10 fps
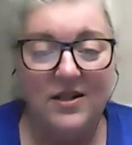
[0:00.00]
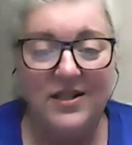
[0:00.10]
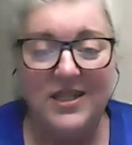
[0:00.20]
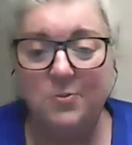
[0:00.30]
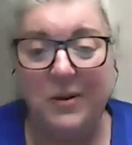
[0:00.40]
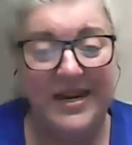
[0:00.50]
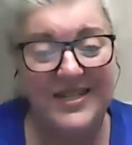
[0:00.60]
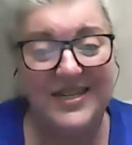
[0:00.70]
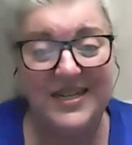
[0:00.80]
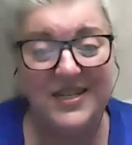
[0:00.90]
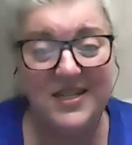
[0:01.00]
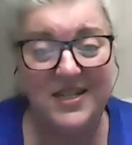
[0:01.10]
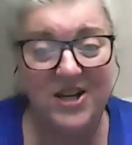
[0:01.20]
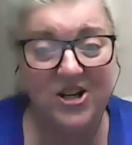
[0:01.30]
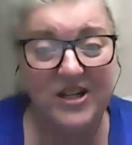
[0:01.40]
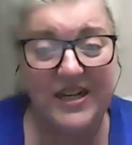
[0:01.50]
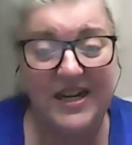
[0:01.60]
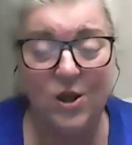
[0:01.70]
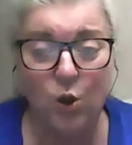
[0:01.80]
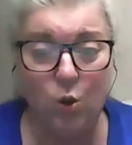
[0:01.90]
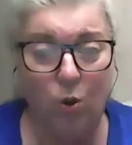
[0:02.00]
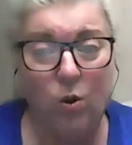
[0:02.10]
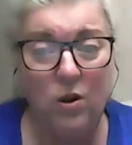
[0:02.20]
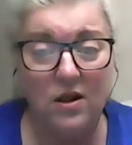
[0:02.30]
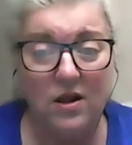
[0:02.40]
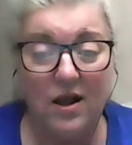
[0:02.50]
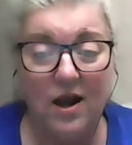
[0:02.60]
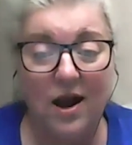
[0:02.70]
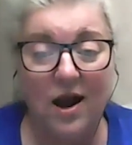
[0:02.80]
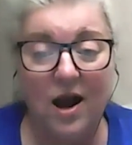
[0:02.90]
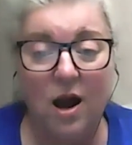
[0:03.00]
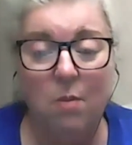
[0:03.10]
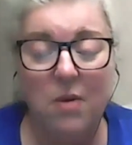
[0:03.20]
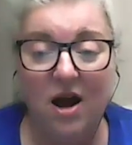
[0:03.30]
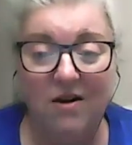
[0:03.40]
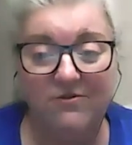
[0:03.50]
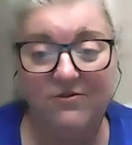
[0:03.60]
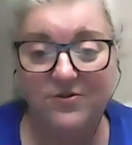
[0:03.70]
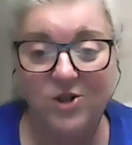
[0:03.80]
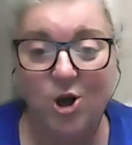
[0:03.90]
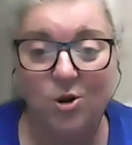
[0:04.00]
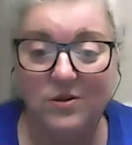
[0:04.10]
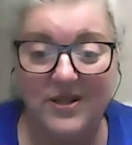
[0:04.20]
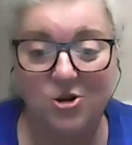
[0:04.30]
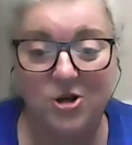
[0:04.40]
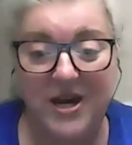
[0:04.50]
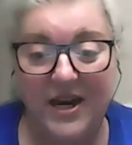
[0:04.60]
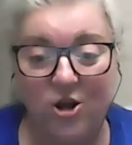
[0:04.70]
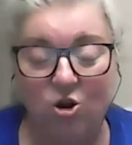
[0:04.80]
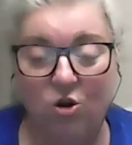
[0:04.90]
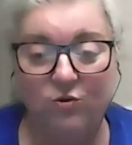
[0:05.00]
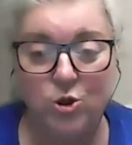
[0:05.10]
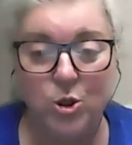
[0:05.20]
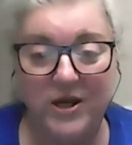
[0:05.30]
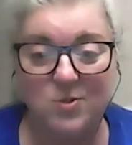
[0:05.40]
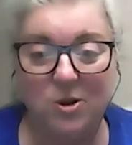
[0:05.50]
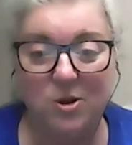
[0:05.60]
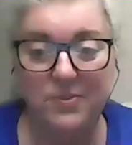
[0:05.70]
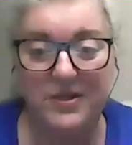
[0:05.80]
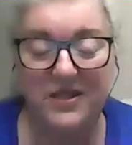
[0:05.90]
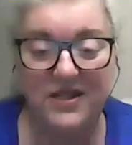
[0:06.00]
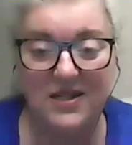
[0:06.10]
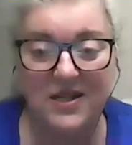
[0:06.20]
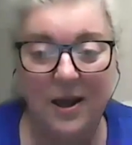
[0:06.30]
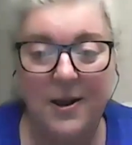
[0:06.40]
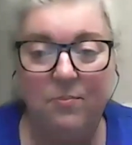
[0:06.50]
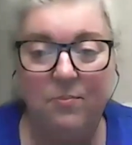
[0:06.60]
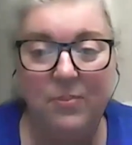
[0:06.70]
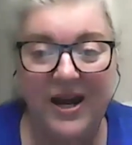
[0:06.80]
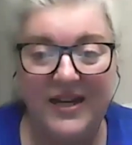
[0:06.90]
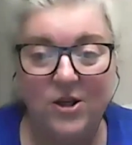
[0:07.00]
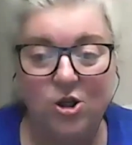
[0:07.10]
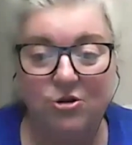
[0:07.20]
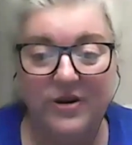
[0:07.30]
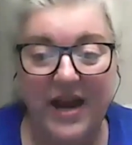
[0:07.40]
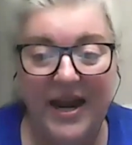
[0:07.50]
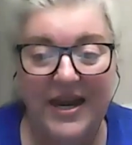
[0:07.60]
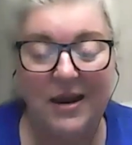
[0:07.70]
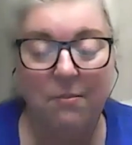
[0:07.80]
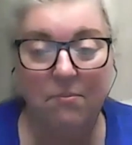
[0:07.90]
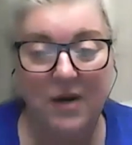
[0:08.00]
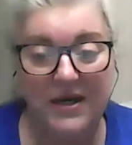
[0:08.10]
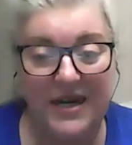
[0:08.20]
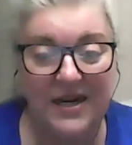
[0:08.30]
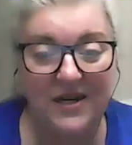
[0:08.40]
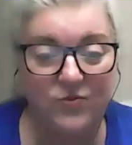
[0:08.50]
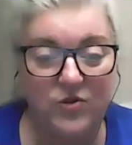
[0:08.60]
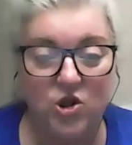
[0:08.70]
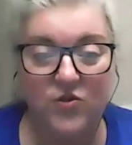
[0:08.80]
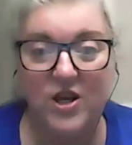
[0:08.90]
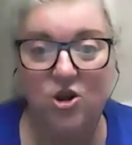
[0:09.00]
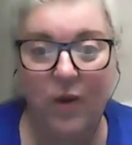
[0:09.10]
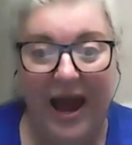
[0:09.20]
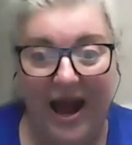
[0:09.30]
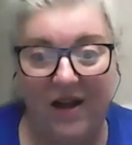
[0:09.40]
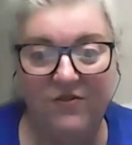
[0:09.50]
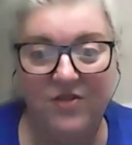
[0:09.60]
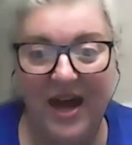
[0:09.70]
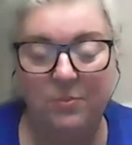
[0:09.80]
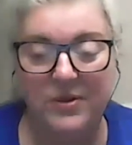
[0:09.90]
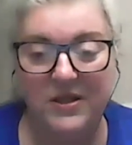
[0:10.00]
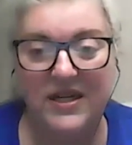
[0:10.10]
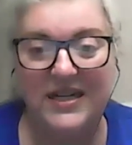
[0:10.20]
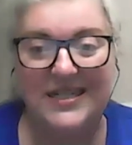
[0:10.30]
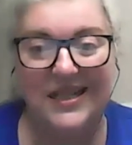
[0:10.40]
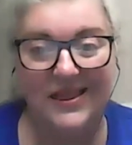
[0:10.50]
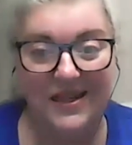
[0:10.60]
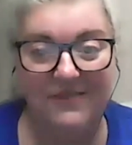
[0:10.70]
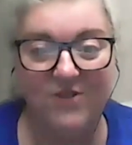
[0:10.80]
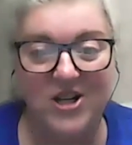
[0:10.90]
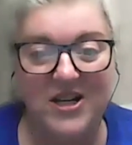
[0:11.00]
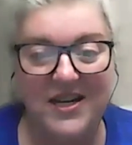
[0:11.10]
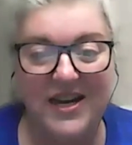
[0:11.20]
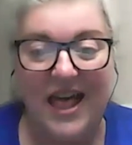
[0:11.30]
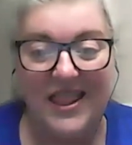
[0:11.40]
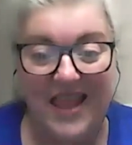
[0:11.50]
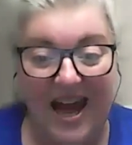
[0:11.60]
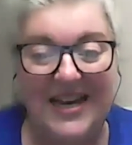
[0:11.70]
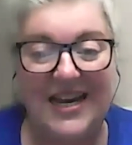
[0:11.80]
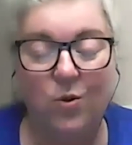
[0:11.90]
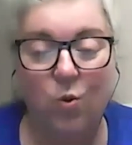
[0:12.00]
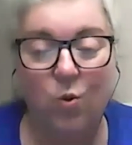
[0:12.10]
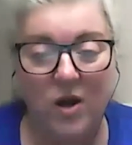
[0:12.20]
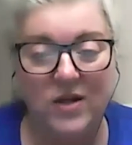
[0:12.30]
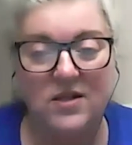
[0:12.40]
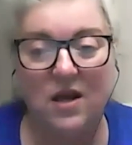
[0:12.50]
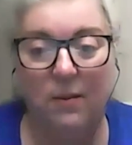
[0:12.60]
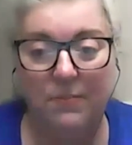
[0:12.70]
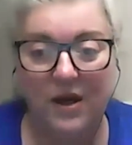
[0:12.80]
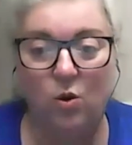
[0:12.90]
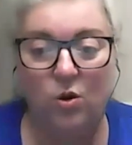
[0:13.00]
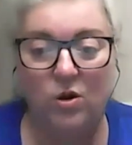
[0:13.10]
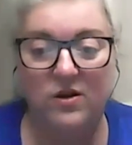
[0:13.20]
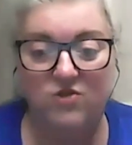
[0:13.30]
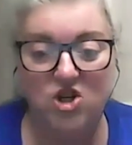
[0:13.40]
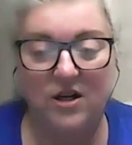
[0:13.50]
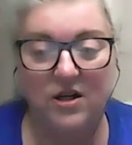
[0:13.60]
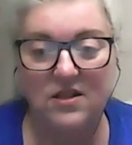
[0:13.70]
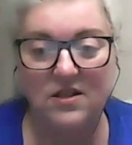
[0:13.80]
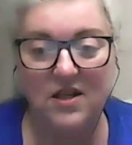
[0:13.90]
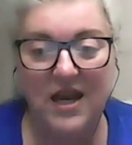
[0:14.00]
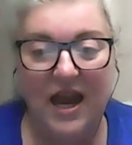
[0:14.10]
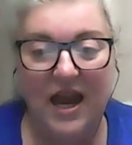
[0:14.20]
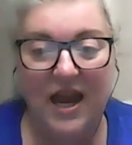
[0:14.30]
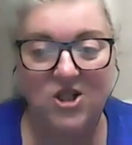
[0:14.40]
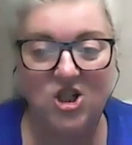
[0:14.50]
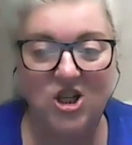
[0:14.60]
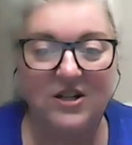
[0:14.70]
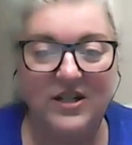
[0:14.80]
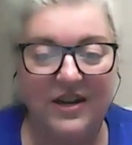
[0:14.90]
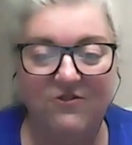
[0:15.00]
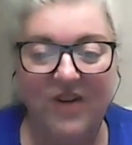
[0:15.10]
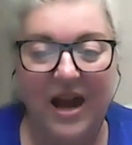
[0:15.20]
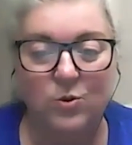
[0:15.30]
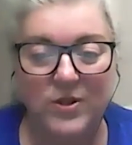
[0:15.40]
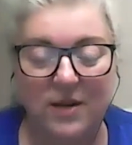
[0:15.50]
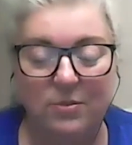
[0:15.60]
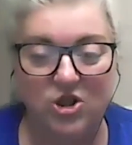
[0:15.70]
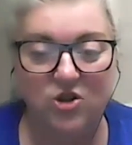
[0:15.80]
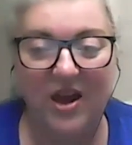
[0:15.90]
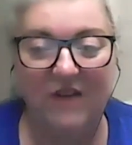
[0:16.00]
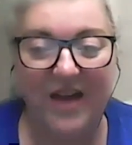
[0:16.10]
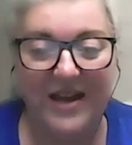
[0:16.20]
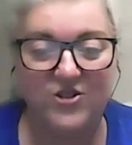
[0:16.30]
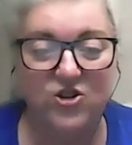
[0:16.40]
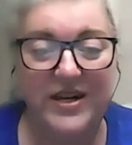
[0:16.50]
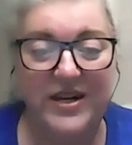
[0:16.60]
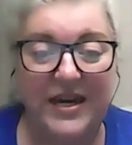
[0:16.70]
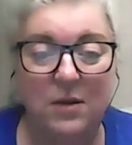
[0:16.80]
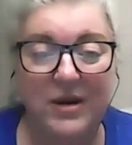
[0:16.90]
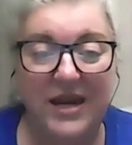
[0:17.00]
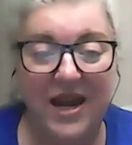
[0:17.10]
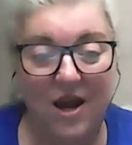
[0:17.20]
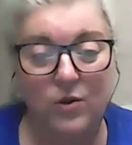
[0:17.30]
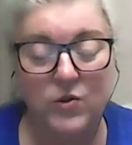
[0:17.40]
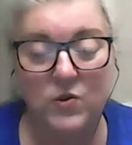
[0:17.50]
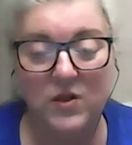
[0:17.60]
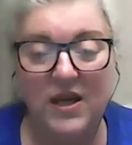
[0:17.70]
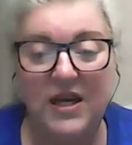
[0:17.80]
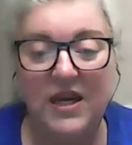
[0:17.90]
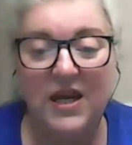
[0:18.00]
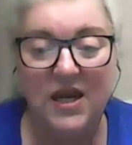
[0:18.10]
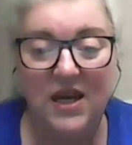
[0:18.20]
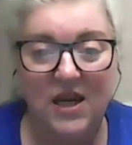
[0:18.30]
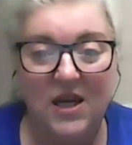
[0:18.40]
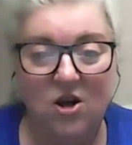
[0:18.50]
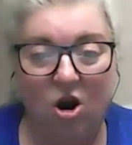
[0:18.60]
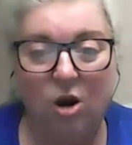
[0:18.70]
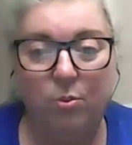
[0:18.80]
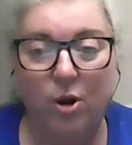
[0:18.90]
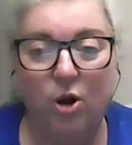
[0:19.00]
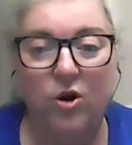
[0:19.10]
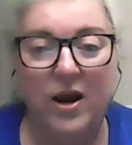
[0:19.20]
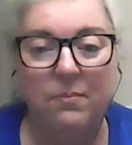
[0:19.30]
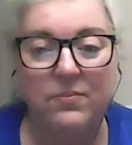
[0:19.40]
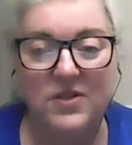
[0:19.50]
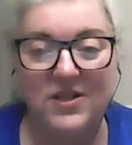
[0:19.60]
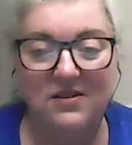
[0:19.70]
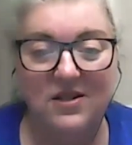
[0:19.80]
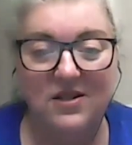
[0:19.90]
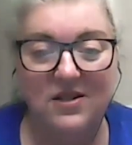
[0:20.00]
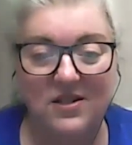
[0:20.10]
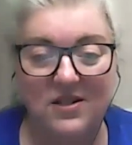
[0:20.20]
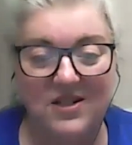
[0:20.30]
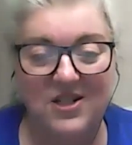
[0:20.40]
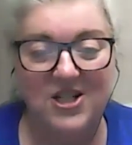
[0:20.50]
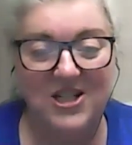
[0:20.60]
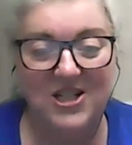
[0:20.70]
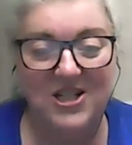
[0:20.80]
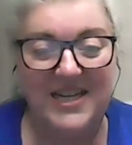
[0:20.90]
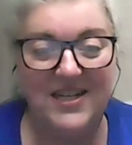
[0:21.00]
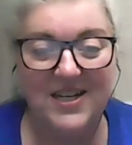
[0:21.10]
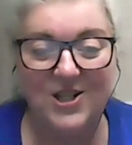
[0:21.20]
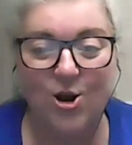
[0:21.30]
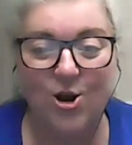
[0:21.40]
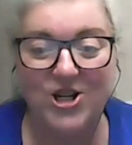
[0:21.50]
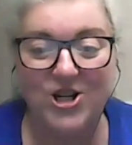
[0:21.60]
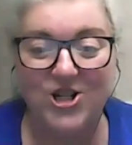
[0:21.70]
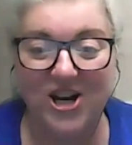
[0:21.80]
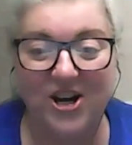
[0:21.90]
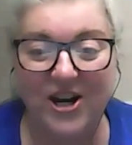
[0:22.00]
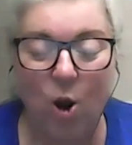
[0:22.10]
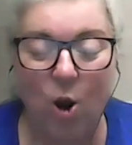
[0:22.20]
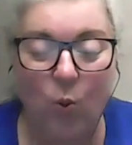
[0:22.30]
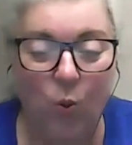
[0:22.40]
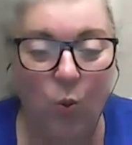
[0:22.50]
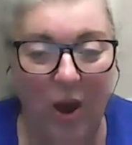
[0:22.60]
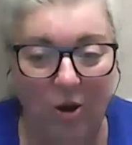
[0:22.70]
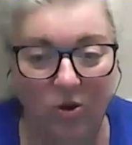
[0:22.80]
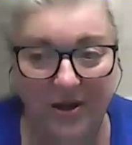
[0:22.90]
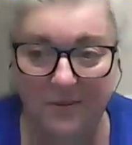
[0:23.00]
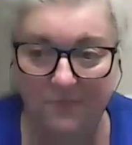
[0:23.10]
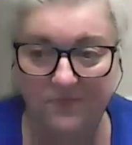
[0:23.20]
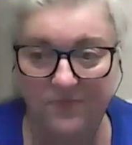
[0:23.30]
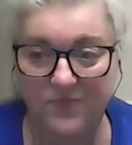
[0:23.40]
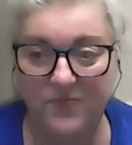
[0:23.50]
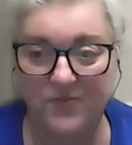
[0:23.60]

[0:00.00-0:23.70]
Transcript: speed isn't necessarily the goal um, of, you know, creating your own virtual expert business, but creating money so that you have that ability to live on it, that was a big goal of Sharon's. And Sharon, in fact, was able to do that faster than anybody else in our program to date. So Sharon, welcome.